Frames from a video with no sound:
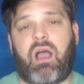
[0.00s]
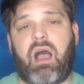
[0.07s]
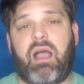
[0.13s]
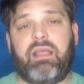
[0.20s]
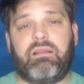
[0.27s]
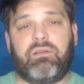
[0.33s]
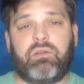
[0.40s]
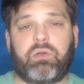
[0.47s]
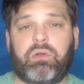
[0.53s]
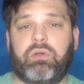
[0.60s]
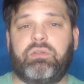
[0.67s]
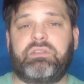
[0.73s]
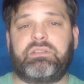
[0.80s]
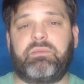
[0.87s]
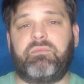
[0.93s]
I
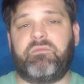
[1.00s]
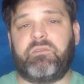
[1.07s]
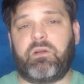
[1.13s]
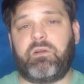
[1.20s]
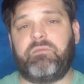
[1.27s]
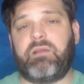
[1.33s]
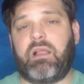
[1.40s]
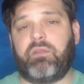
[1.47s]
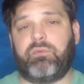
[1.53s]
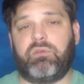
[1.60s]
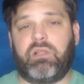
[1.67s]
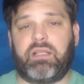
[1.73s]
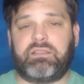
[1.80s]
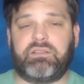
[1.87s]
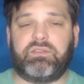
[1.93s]
learned some very valuable
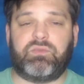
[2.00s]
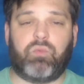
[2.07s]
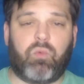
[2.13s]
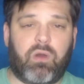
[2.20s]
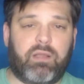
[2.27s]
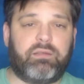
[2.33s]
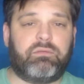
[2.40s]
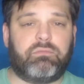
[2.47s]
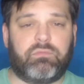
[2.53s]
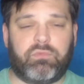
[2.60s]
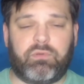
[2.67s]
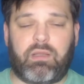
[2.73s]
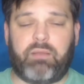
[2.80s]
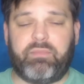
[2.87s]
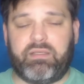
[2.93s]
lessons. One,
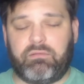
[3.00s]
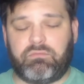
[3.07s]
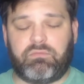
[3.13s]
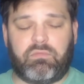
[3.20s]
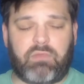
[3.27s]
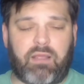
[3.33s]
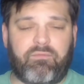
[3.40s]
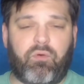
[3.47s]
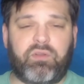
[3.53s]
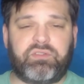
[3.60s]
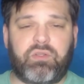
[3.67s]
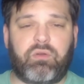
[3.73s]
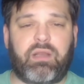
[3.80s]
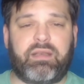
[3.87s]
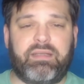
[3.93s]
I've always
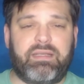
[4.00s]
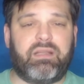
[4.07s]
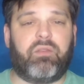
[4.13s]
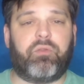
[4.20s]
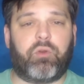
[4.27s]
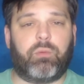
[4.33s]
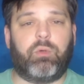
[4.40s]
known I needed thermal